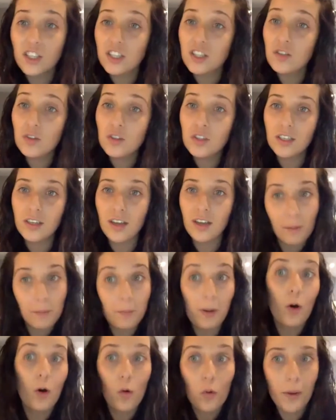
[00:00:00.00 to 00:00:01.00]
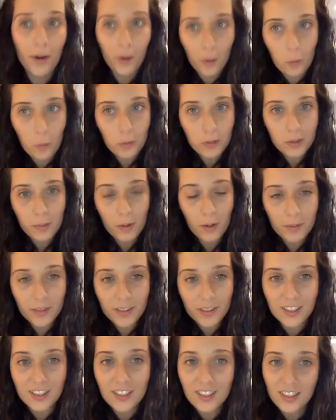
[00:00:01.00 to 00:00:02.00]
used to own my own small
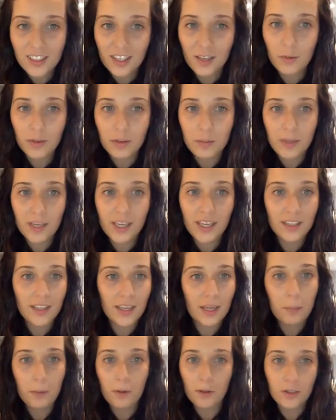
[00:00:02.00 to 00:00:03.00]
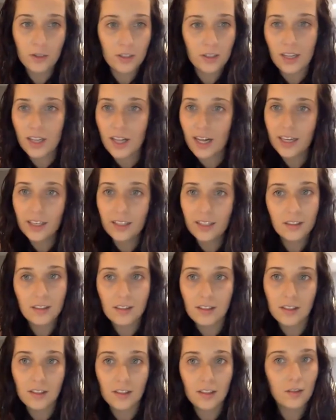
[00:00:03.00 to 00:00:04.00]
business, and I would make like
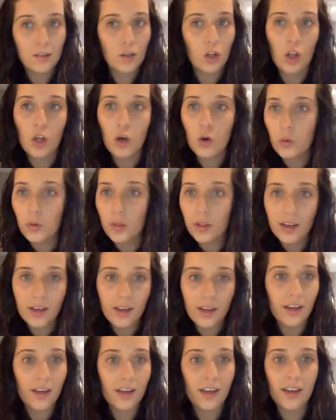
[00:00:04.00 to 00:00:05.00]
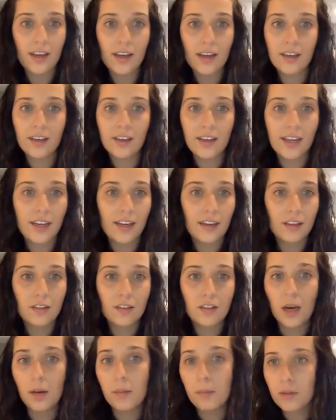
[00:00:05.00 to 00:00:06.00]
personalized clothing and like
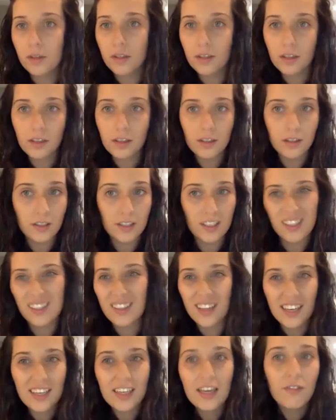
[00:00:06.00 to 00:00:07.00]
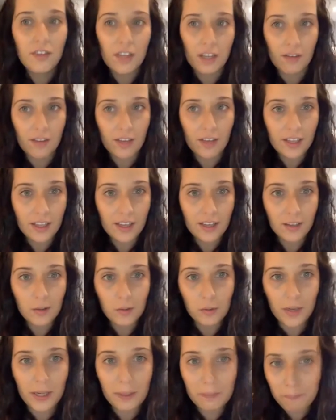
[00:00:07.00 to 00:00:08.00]
tumblers and like gift giving things,
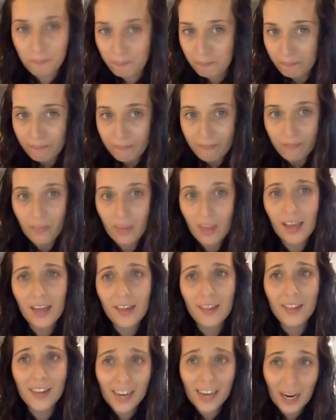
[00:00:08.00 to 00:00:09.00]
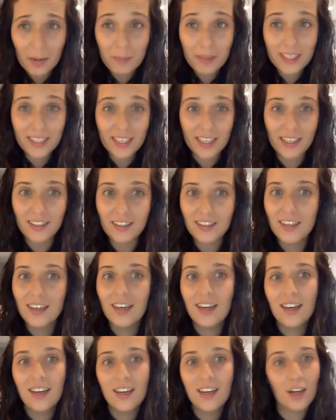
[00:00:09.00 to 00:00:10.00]
right? Then I had my son,
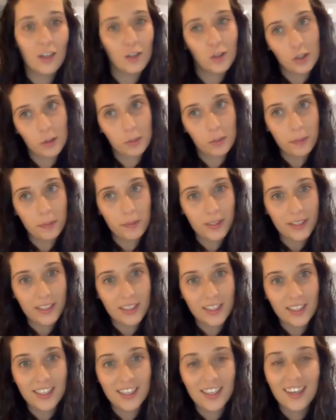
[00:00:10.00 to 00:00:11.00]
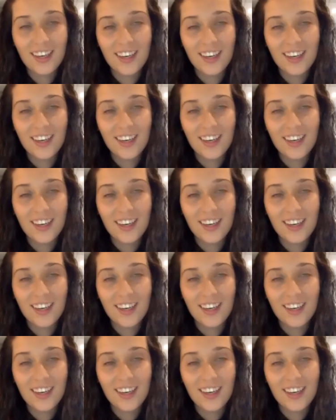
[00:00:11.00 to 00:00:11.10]
got super busy.